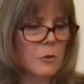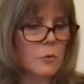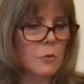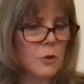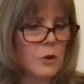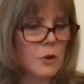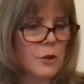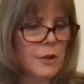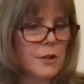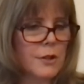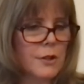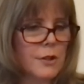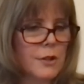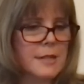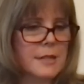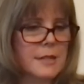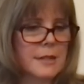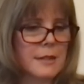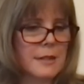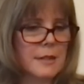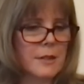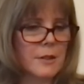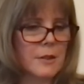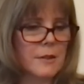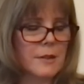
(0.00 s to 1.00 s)
the words,
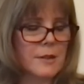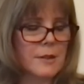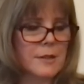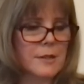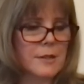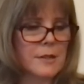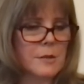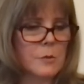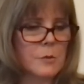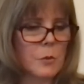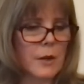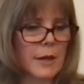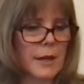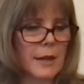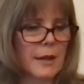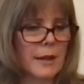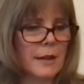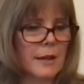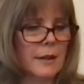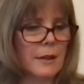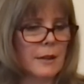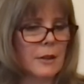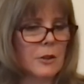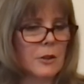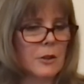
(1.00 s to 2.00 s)
this is where,
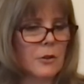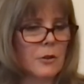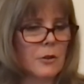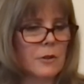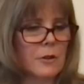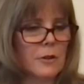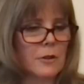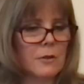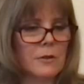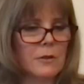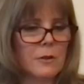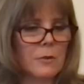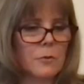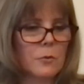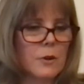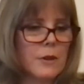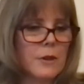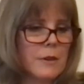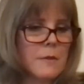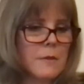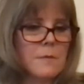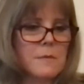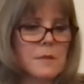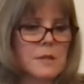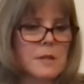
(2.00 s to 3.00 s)
the
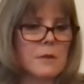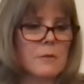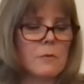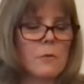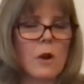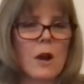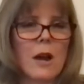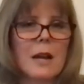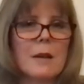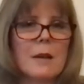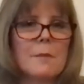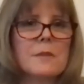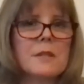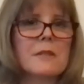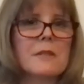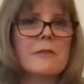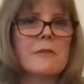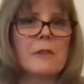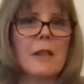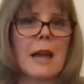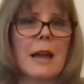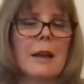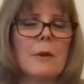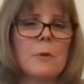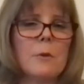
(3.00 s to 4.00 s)
rhythms and rhymes of
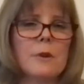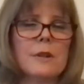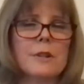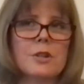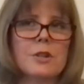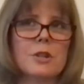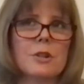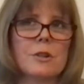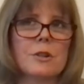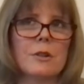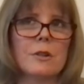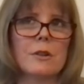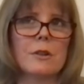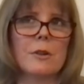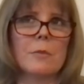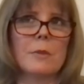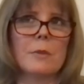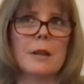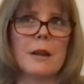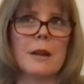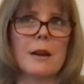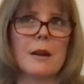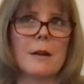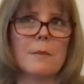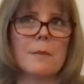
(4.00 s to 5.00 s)
language,
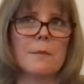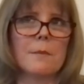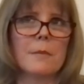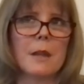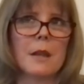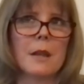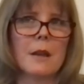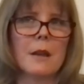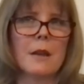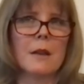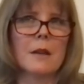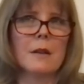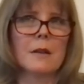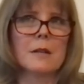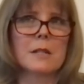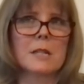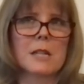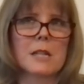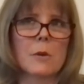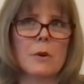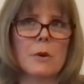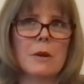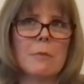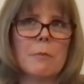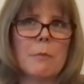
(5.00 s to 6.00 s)
become
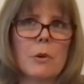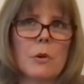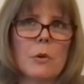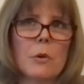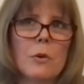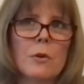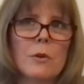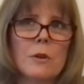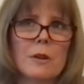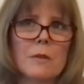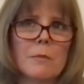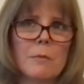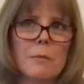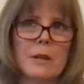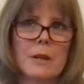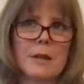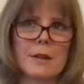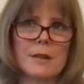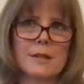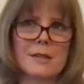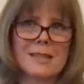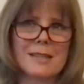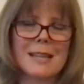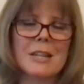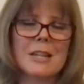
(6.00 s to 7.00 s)
so important,
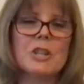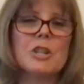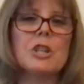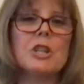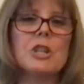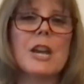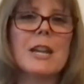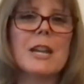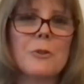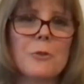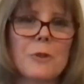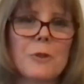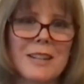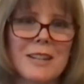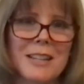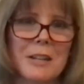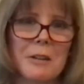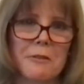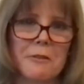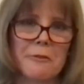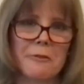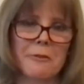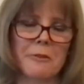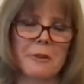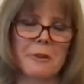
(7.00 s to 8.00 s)
because they're
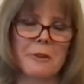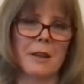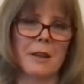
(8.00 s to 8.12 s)
generative.